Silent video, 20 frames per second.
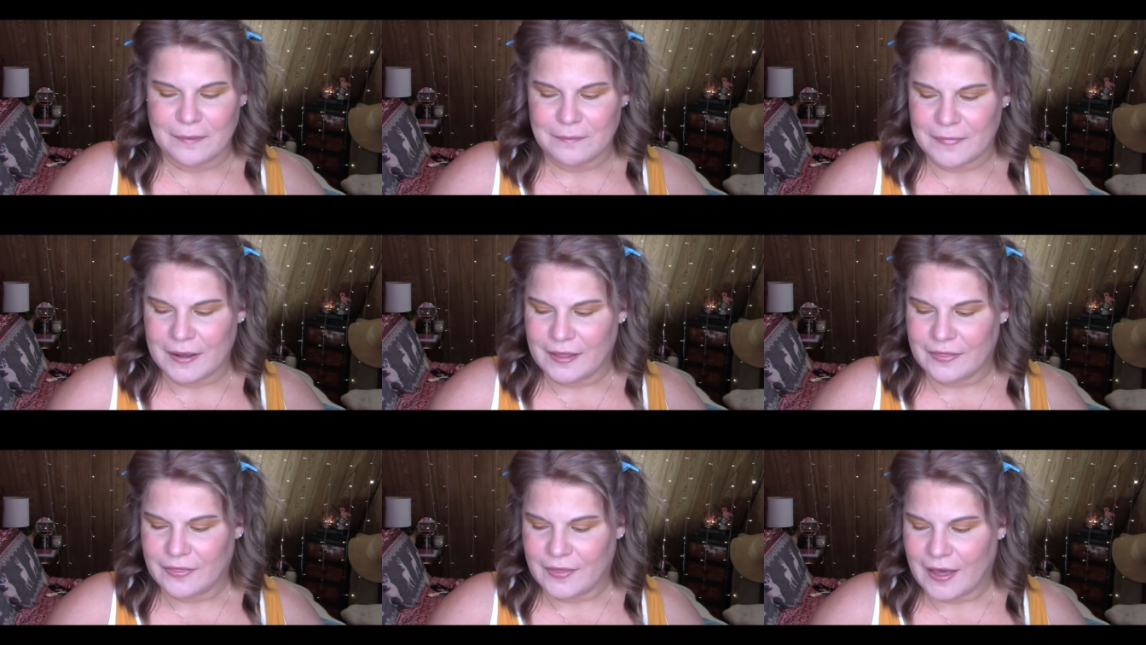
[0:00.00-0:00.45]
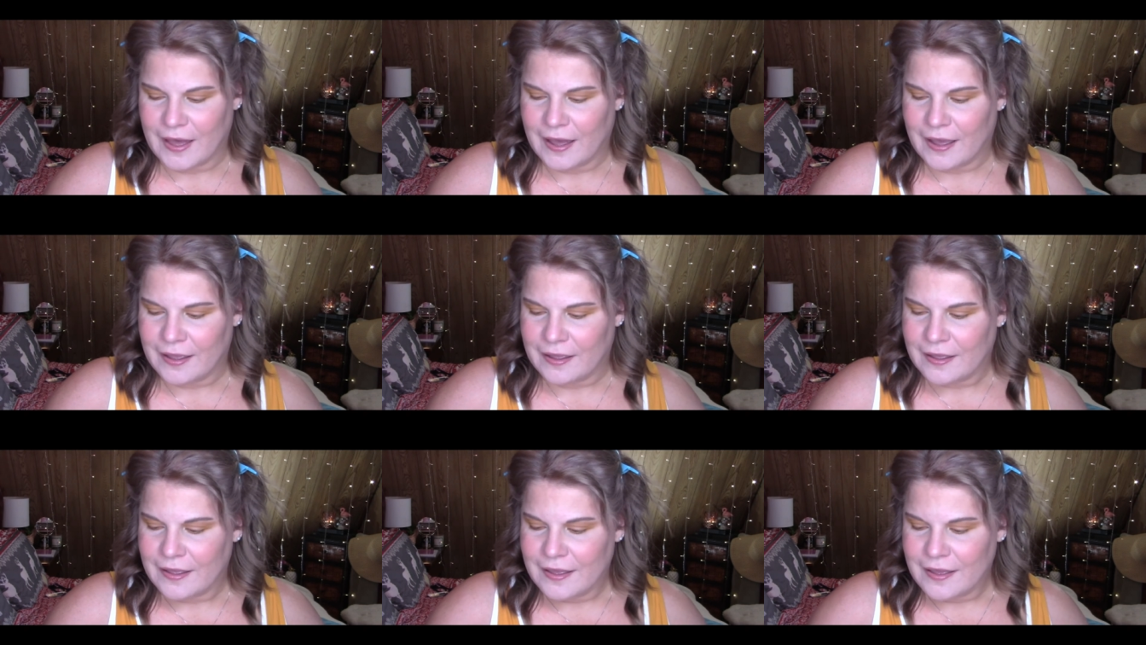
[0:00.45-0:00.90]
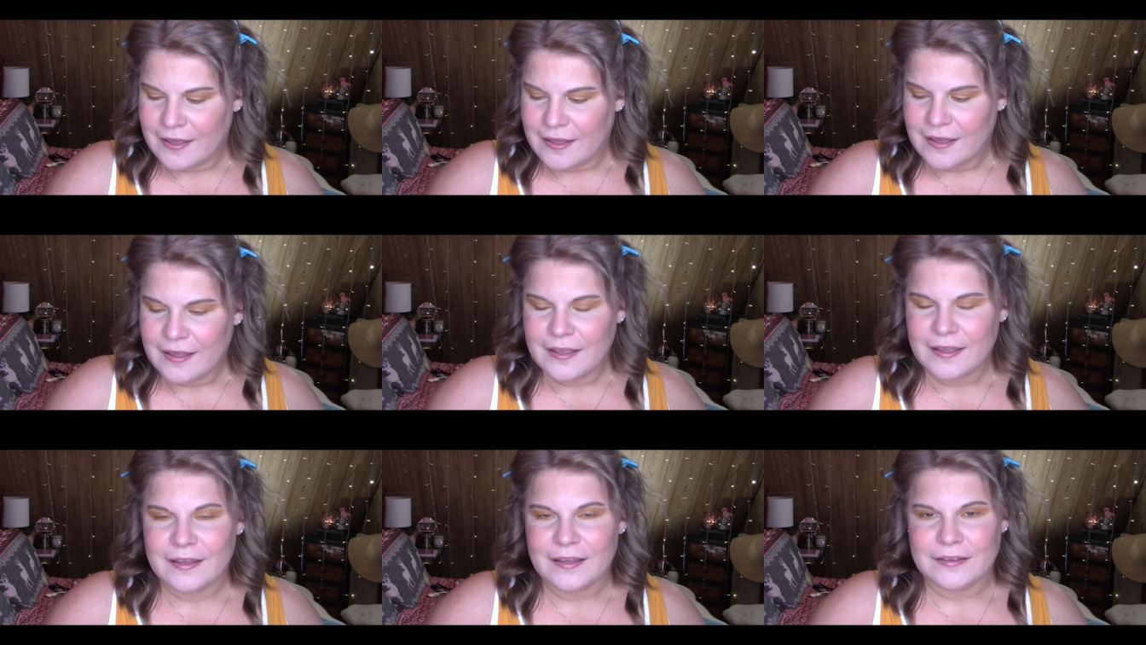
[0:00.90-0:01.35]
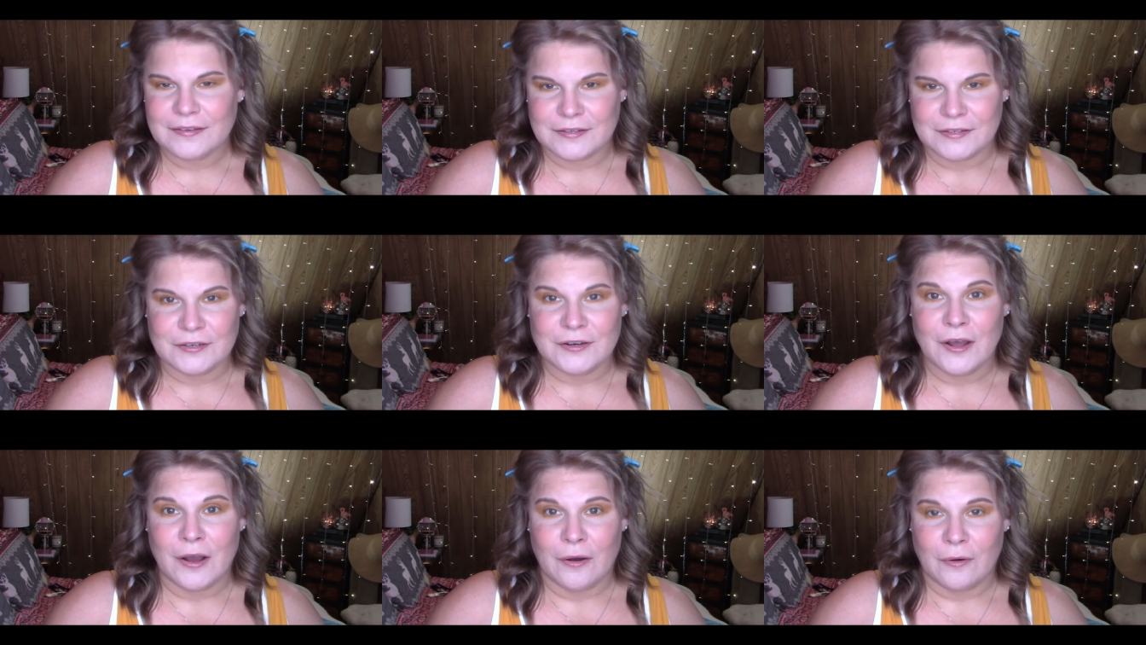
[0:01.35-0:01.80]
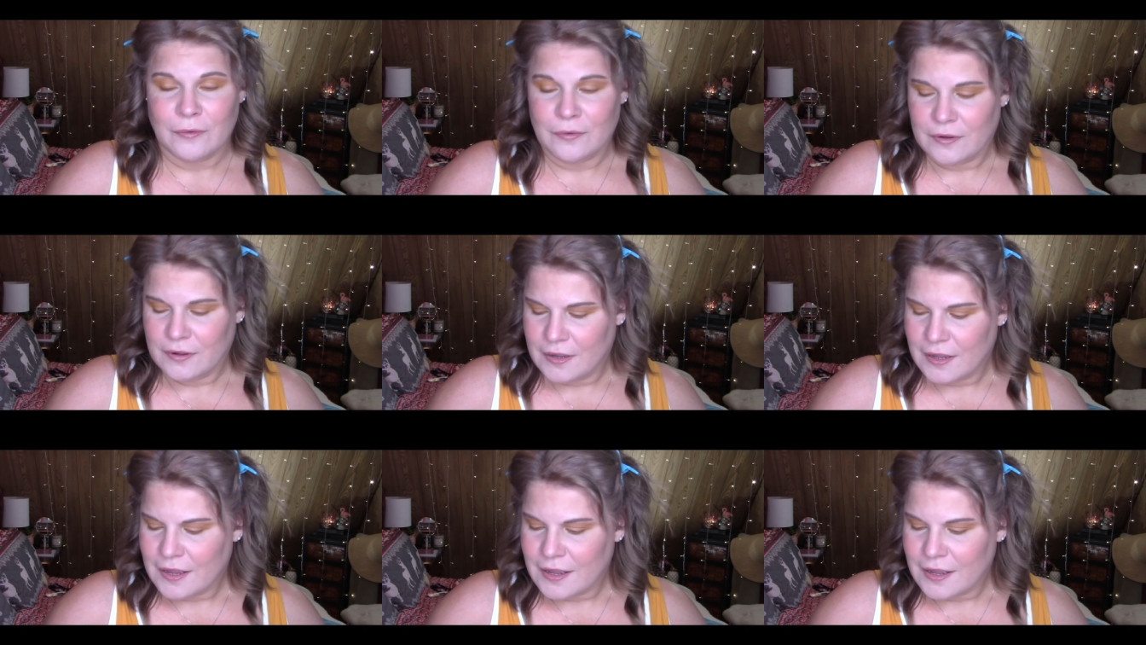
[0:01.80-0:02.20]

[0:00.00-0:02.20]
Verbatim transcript: up my thigh, it, snow